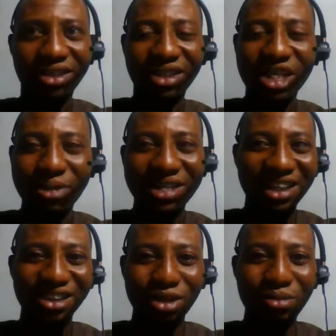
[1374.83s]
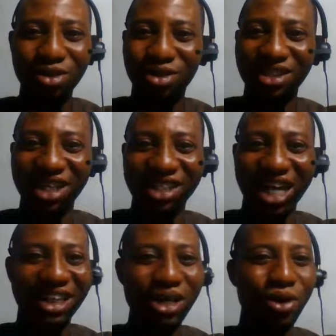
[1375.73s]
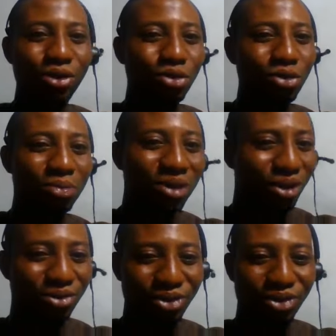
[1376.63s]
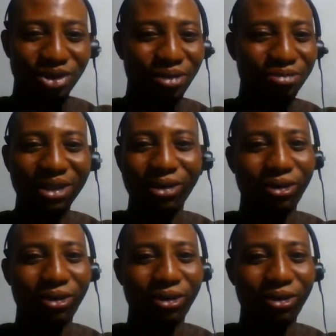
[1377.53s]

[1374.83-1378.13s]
This person that is coming consistency, are they want to use me for something,